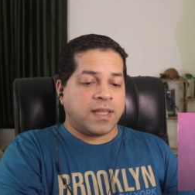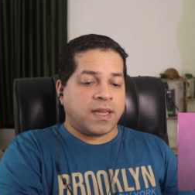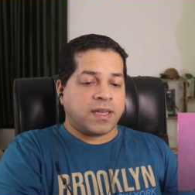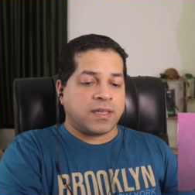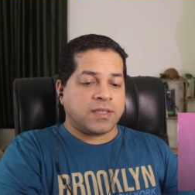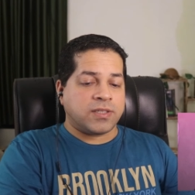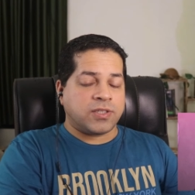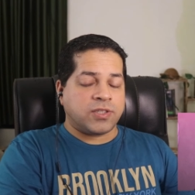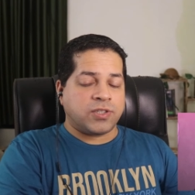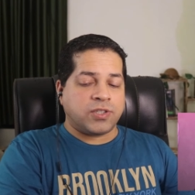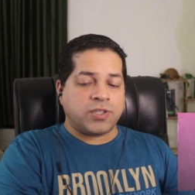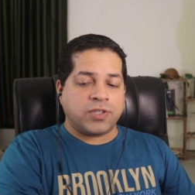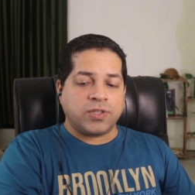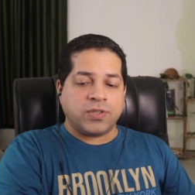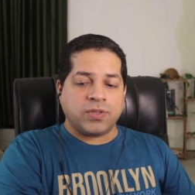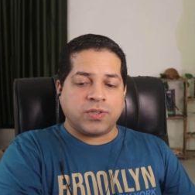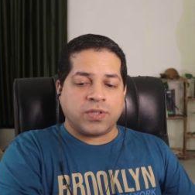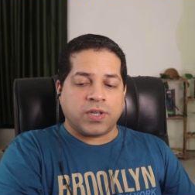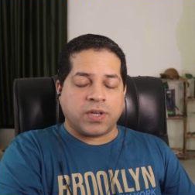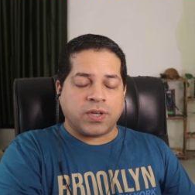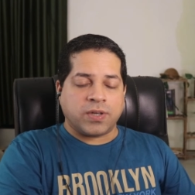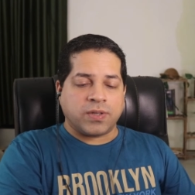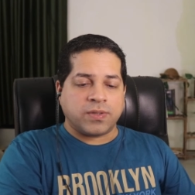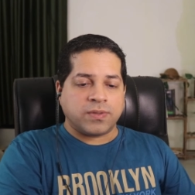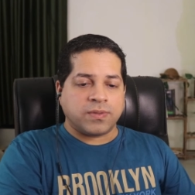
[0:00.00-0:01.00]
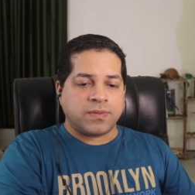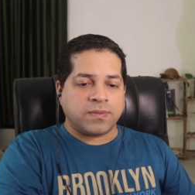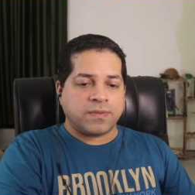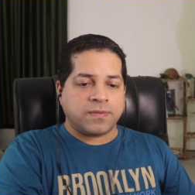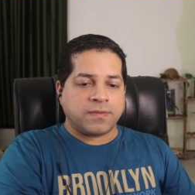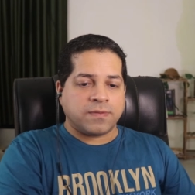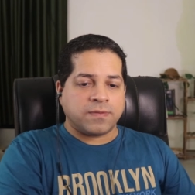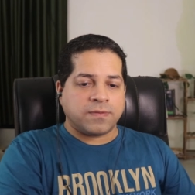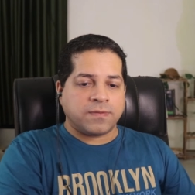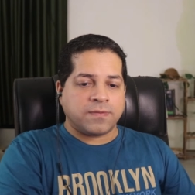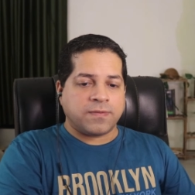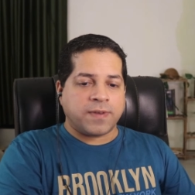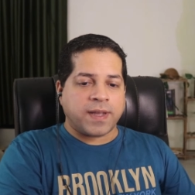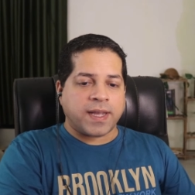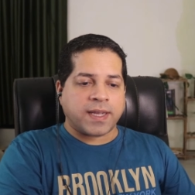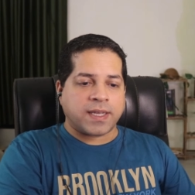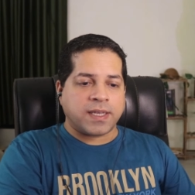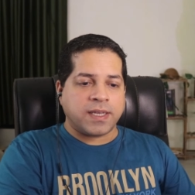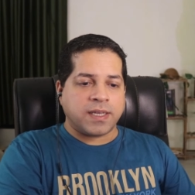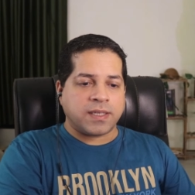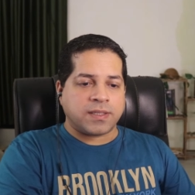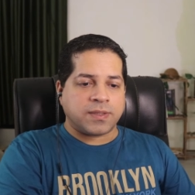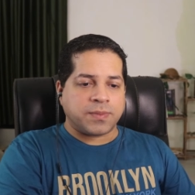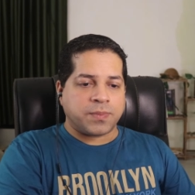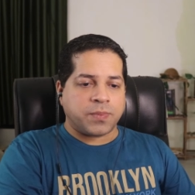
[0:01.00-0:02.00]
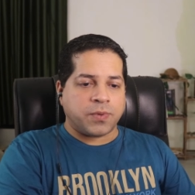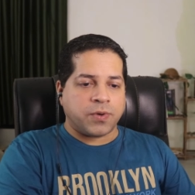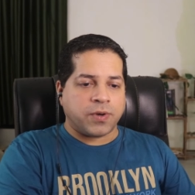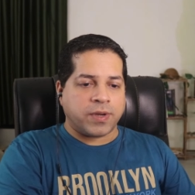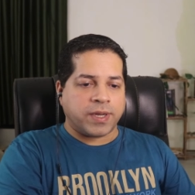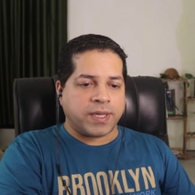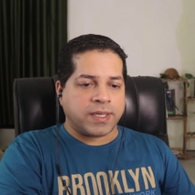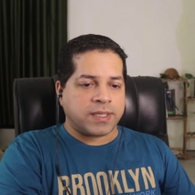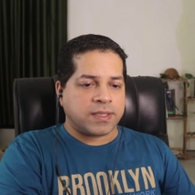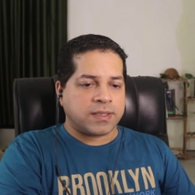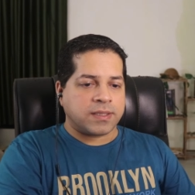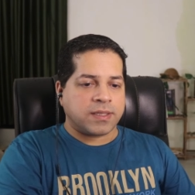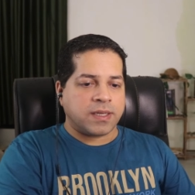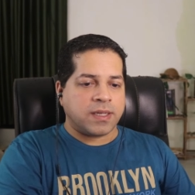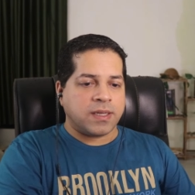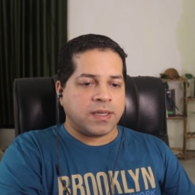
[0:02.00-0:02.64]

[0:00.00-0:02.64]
That is true, though. Vaggie has a point.